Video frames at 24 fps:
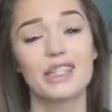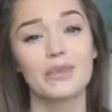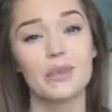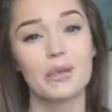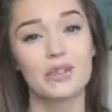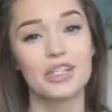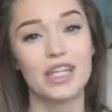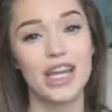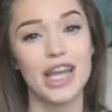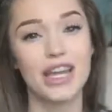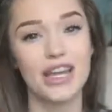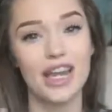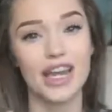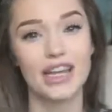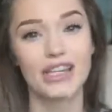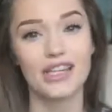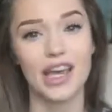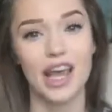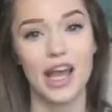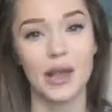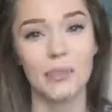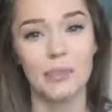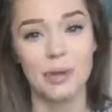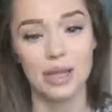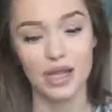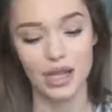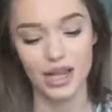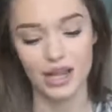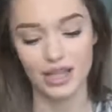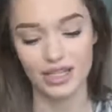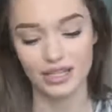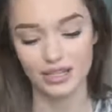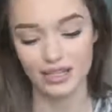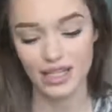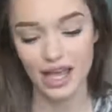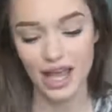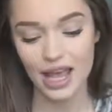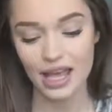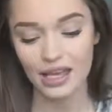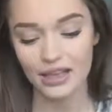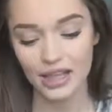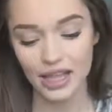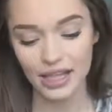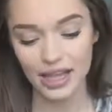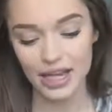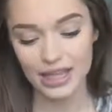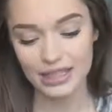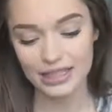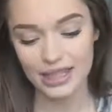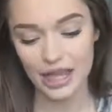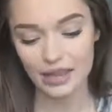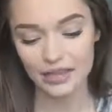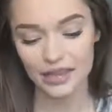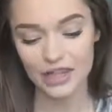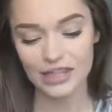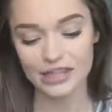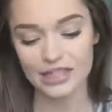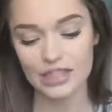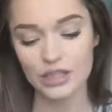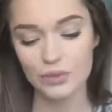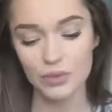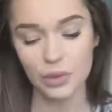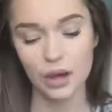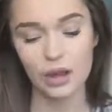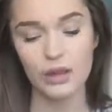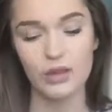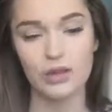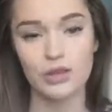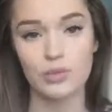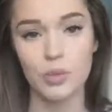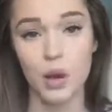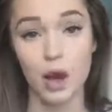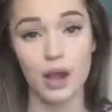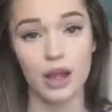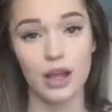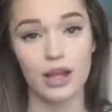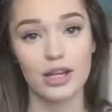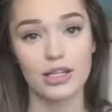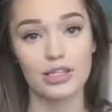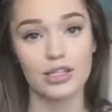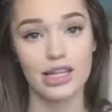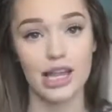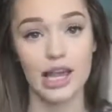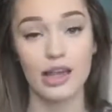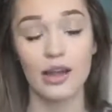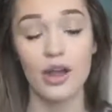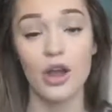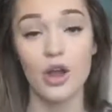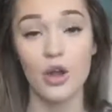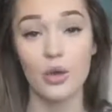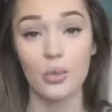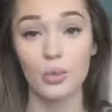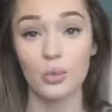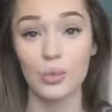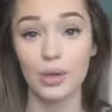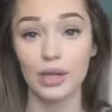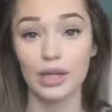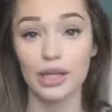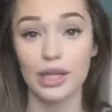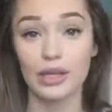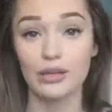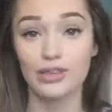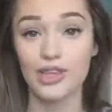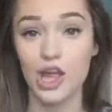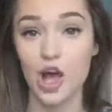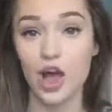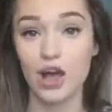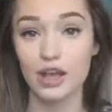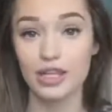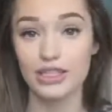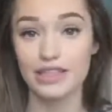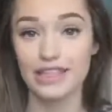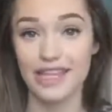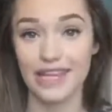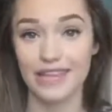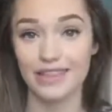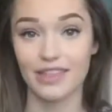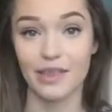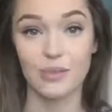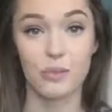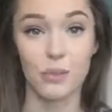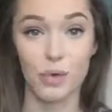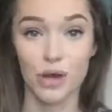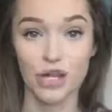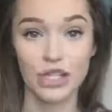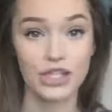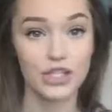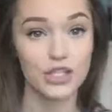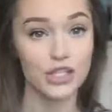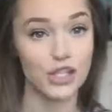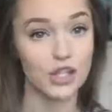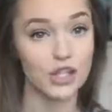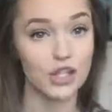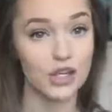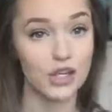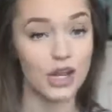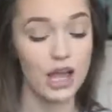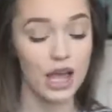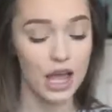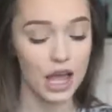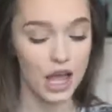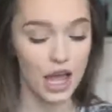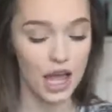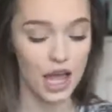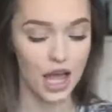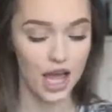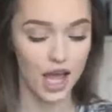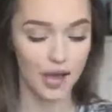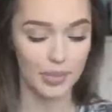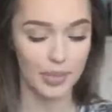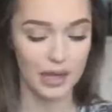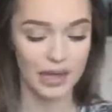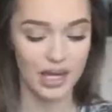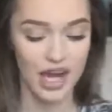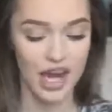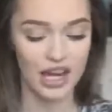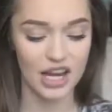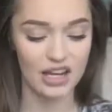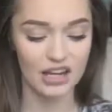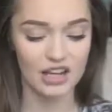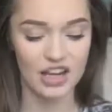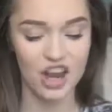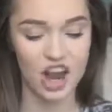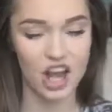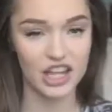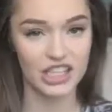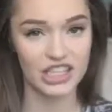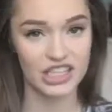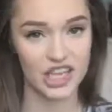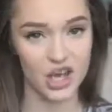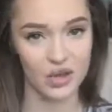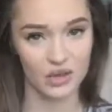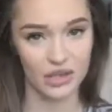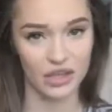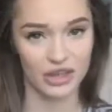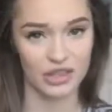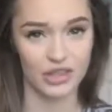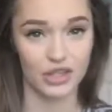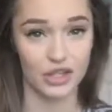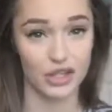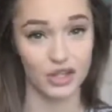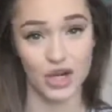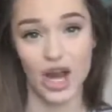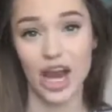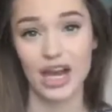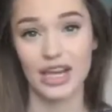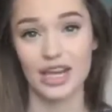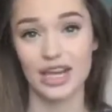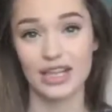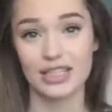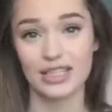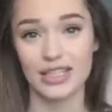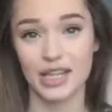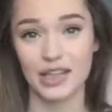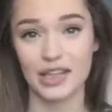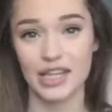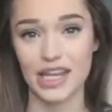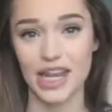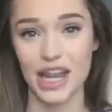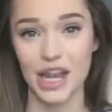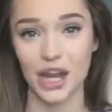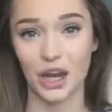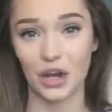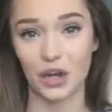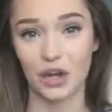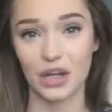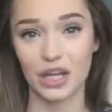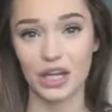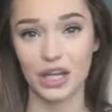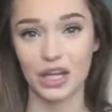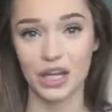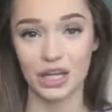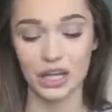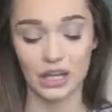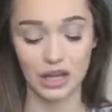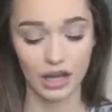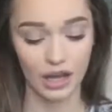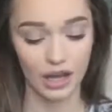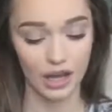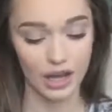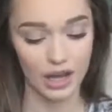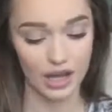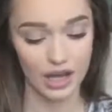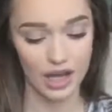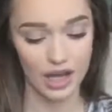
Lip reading: especially at nighttime, because like I said, this is one of those products that really locks in the moisture and kind of cuts out like the dryness that the air can